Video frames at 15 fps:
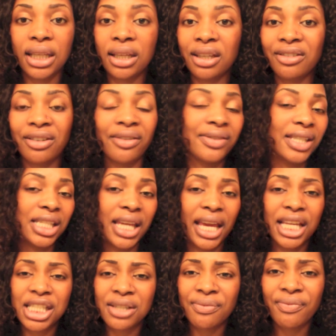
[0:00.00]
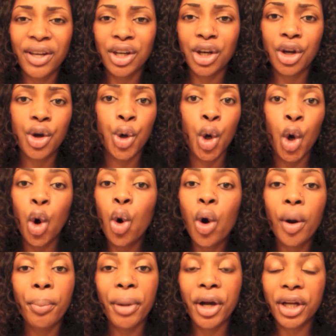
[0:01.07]
Even if it's an Asian vendor
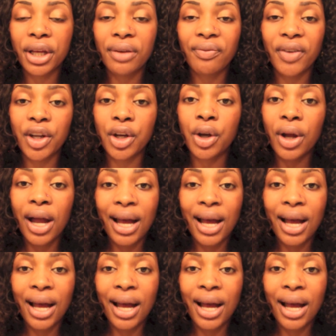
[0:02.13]
or American vendor,